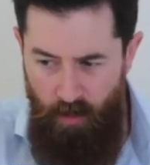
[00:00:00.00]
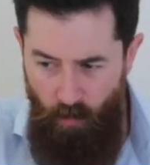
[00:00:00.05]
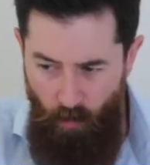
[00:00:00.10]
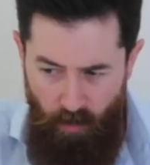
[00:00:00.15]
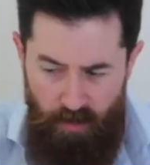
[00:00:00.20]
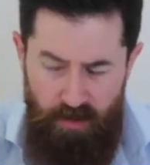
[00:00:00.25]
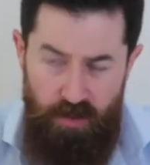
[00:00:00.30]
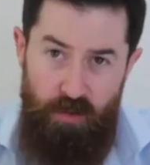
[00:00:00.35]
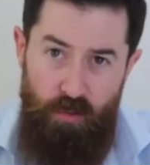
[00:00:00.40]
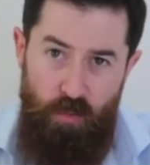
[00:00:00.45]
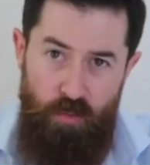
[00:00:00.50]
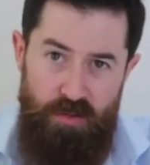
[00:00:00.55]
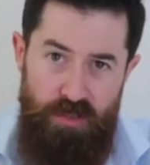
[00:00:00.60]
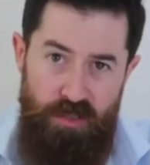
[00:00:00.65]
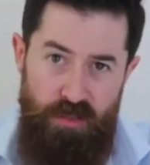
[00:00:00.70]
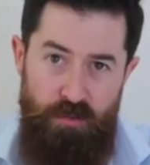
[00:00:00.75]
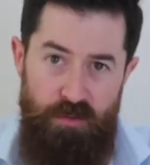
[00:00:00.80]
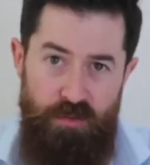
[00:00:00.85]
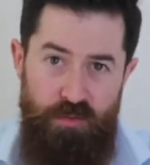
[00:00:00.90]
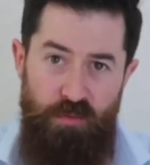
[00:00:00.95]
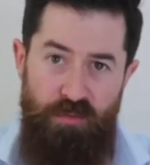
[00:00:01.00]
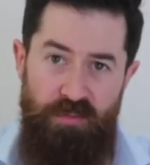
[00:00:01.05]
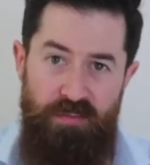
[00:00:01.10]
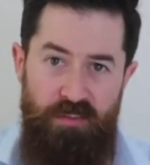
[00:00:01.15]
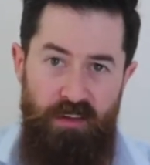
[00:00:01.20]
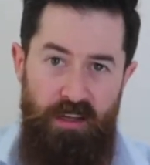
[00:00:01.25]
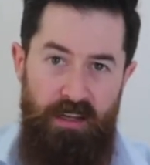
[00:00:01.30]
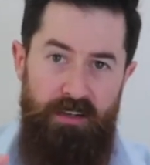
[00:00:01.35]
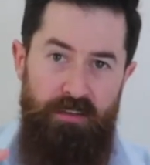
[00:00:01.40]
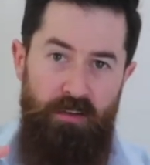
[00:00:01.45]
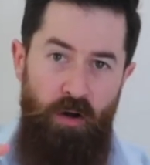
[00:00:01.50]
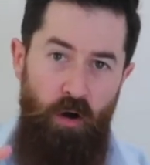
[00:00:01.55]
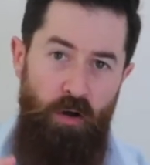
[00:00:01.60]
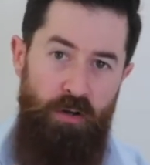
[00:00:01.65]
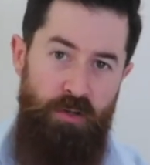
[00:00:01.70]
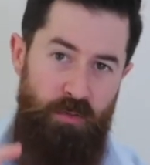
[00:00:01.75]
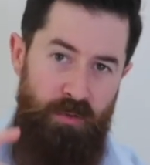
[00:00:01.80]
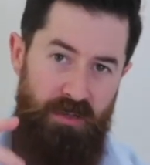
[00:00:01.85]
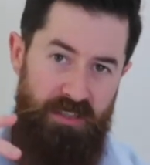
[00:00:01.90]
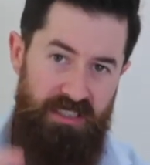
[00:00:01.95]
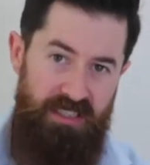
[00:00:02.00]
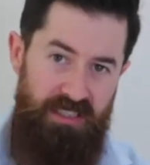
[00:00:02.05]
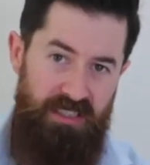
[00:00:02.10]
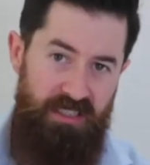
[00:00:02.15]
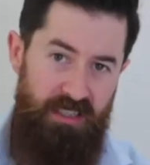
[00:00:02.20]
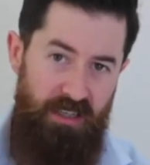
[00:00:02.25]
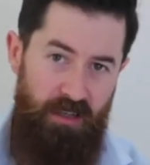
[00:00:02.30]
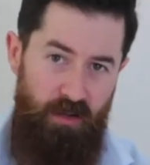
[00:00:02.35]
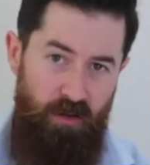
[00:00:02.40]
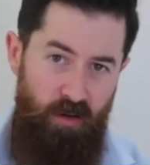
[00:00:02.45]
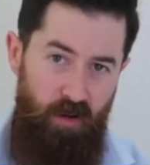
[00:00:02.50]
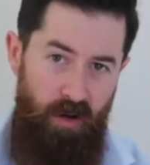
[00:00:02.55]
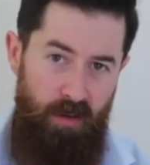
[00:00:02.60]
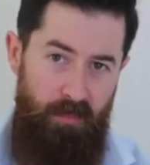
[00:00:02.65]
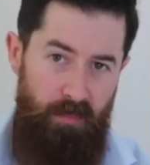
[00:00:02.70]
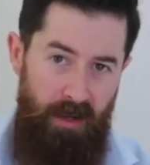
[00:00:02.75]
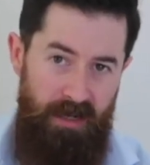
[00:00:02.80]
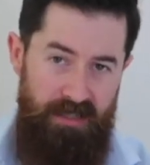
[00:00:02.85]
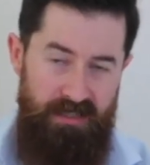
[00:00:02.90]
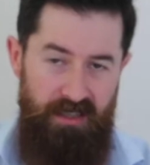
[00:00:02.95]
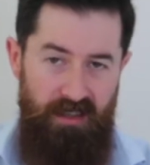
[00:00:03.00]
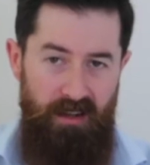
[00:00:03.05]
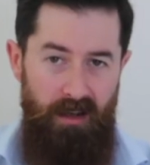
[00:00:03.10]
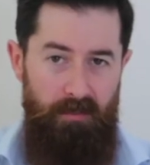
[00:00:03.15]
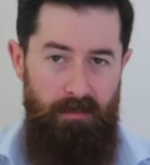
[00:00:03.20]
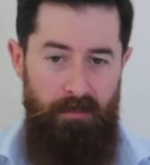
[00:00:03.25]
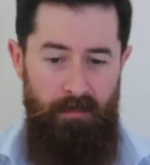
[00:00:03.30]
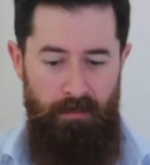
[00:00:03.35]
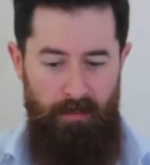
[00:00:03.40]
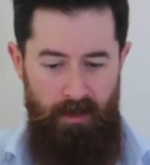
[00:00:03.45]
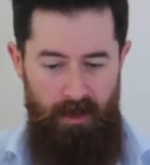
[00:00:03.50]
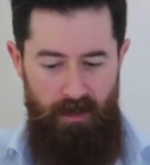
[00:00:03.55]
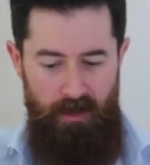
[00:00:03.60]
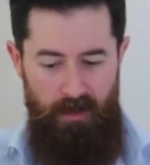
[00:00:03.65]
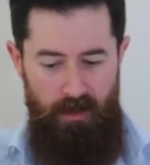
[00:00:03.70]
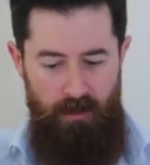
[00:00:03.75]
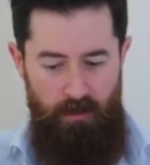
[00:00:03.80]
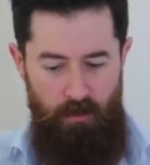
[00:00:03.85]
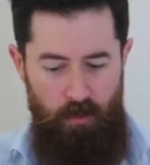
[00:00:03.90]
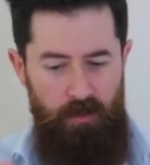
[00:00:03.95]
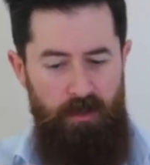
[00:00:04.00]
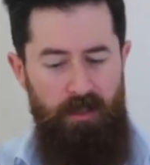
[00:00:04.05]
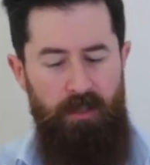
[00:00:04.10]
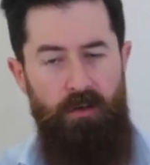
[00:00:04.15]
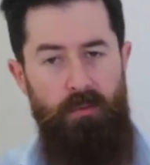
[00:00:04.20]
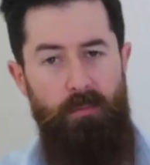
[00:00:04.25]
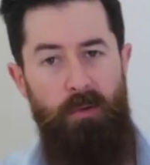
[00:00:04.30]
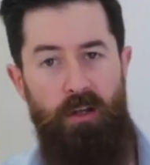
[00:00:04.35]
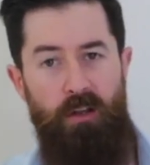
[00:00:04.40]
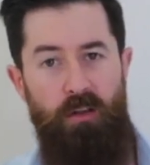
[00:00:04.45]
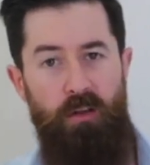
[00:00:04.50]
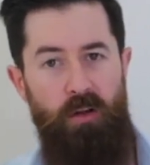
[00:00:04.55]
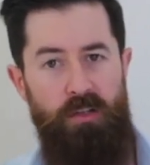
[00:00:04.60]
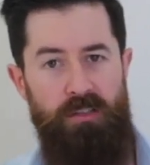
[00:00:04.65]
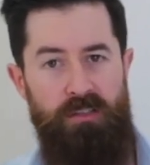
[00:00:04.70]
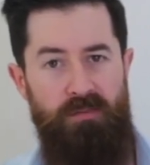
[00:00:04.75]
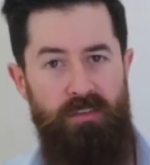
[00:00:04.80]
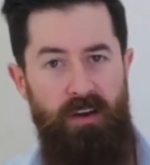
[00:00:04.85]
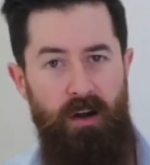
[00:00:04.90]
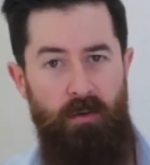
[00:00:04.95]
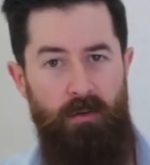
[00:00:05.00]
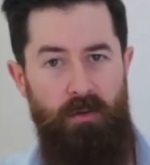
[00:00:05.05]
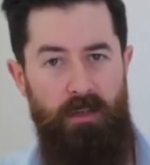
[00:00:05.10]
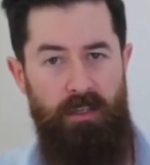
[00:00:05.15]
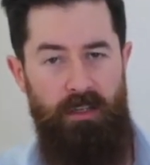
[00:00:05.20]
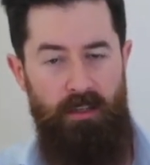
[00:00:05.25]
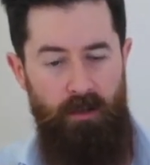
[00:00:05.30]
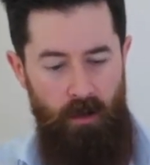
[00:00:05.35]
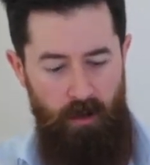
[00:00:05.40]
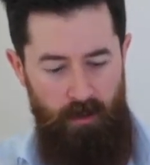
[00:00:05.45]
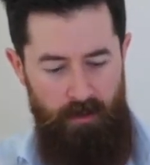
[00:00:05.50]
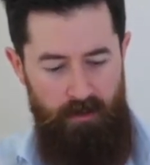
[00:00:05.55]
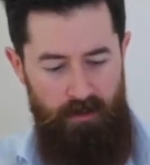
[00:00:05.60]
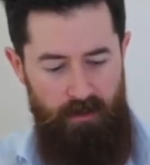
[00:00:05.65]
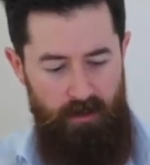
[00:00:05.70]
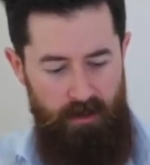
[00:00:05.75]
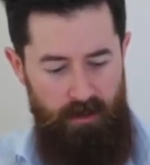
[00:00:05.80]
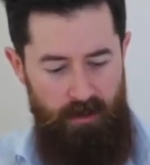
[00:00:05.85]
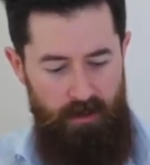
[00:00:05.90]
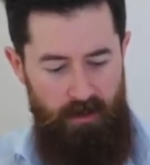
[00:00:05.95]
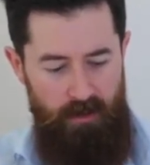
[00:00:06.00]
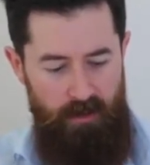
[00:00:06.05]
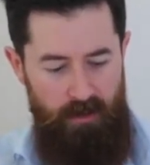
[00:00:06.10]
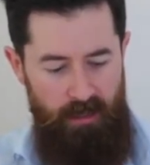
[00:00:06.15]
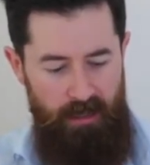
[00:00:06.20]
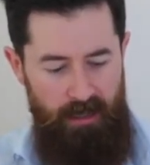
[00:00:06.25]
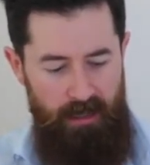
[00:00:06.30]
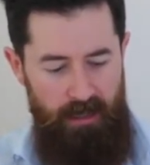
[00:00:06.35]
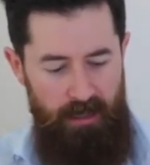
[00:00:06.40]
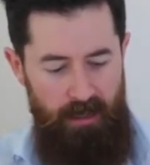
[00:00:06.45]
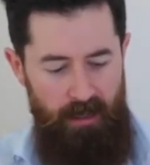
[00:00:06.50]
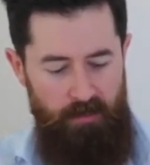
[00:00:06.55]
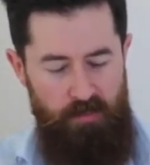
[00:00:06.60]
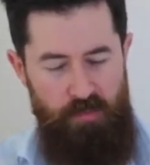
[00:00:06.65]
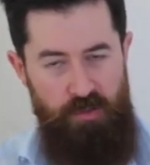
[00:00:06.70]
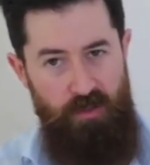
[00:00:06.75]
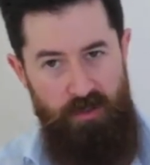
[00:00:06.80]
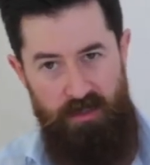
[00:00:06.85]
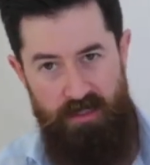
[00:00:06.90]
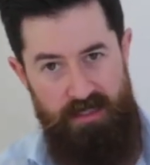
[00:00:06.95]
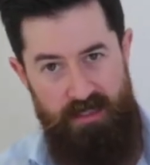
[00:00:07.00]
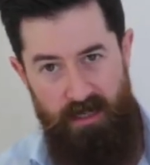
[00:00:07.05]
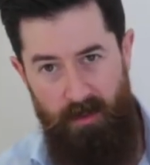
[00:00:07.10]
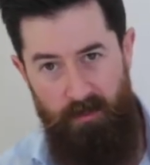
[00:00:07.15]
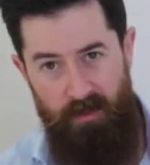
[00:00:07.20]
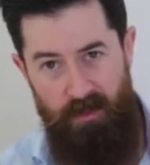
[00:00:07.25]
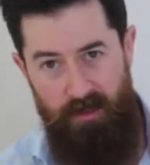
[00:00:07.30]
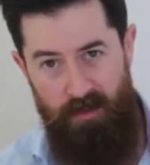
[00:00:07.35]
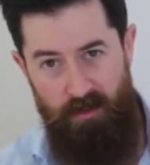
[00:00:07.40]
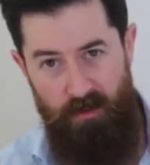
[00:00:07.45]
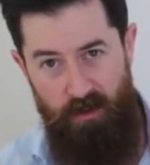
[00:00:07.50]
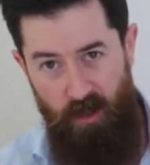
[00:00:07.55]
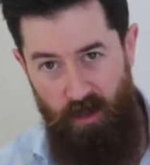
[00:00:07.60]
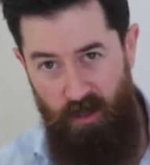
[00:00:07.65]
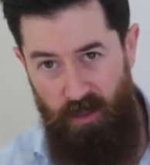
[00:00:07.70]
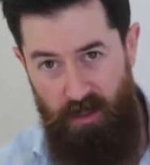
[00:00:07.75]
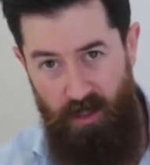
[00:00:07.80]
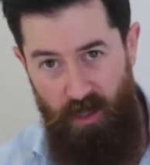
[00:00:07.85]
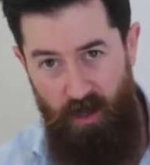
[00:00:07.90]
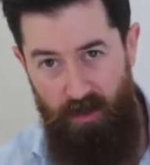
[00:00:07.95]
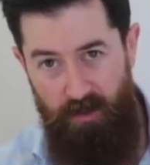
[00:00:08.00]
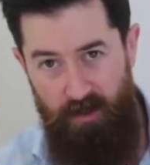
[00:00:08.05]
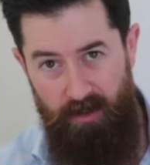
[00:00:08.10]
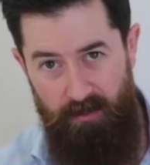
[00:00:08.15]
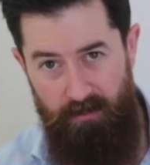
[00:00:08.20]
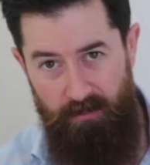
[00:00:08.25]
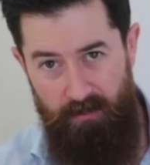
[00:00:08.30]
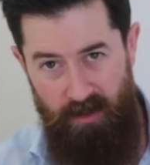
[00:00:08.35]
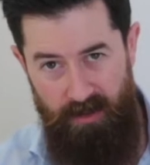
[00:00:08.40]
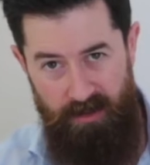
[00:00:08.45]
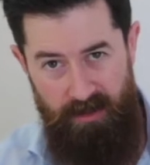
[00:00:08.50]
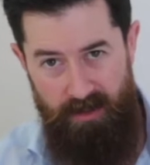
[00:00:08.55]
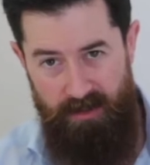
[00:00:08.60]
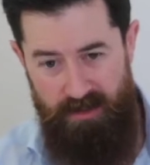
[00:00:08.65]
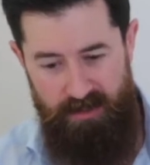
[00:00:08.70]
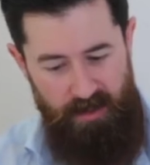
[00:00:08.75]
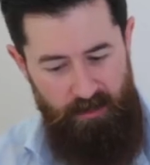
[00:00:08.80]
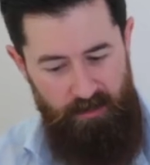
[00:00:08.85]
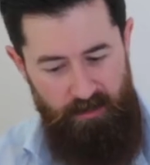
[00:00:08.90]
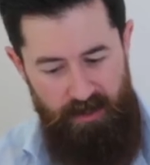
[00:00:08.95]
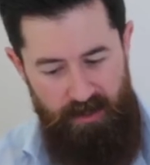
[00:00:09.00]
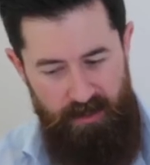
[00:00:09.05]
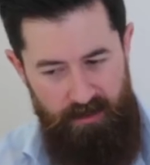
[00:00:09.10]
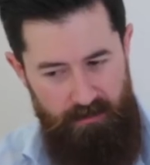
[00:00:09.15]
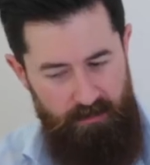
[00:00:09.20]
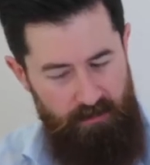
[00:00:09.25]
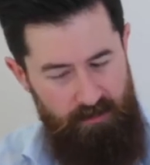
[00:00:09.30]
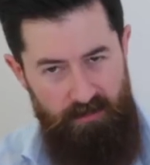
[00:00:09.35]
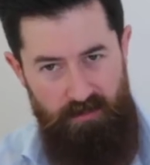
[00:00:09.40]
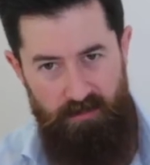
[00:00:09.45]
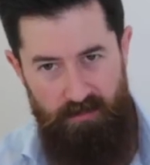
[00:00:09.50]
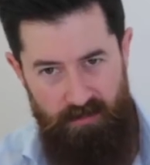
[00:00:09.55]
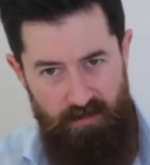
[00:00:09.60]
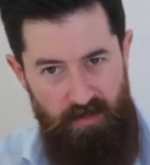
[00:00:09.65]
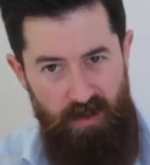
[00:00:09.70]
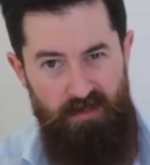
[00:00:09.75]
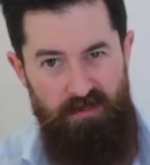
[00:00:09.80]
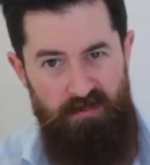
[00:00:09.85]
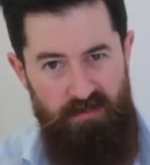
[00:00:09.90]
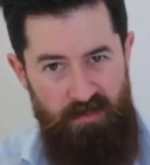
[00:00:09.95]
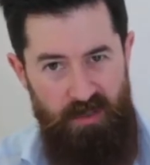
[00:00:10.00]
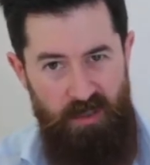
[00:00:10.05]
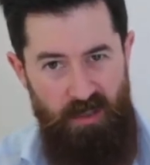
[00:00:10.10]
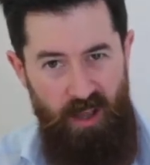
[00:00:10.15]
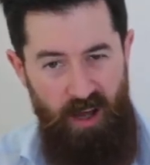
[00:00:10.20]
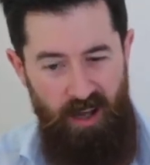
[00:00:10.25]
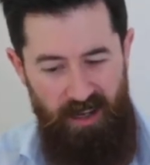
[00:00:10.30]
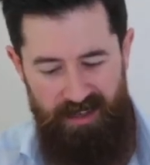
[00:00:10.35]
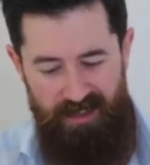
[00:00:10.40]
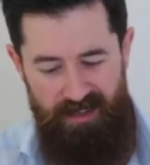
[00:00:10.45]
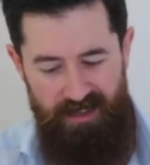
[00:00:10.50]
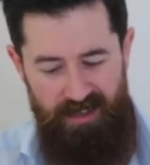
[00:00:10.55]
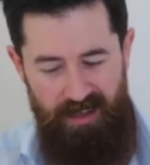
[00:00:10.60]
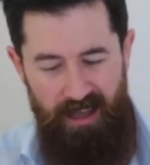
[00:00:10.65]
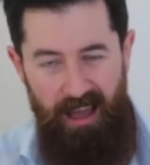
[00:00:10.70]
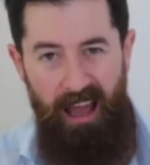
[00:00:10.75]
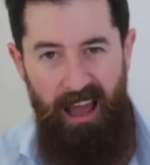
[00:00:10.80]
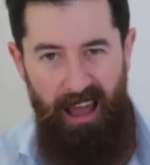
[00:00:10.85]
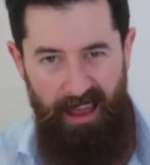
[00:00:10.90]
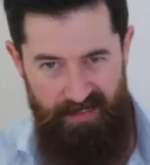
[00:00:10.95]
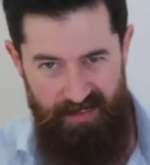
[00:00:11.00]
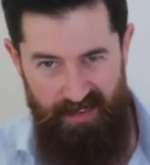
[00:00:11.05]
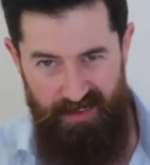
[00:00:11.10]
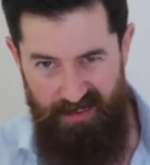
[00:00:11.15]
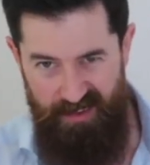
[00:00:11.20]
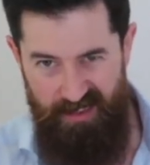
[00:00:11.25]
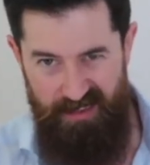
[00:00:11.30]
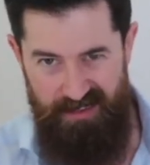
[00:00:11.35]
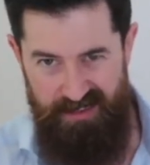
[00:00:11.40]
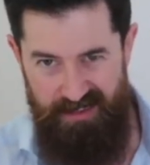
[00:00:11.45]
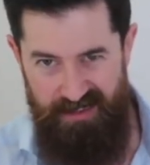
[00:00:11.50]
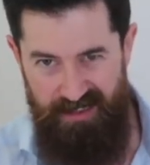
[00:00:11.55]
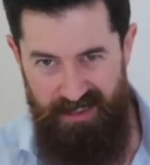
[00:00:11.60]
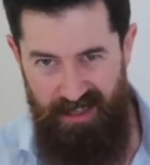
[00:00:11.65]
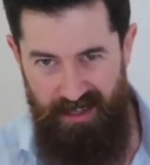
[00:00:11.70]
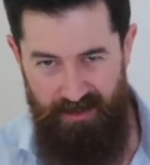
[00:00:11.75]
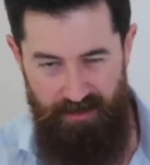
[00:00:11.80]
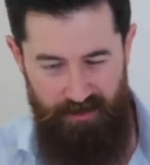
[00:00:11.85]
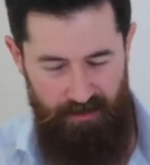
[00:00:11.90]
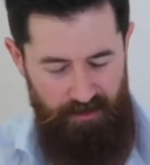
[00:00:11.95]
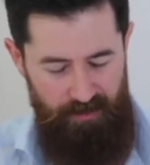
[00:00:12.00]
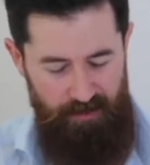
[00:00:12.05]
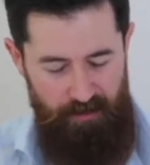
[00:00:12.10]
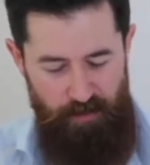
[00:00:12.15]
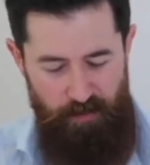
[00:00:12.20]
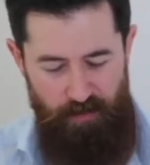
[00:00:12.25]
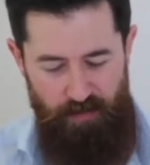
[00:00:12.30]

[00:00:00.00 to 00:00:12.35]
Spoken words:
What you could also do is reflect on your existing client base and go, looking at all my clients I've currently got, I'm sure there's some that you like a lot, and there's some that you like, and then there's the others.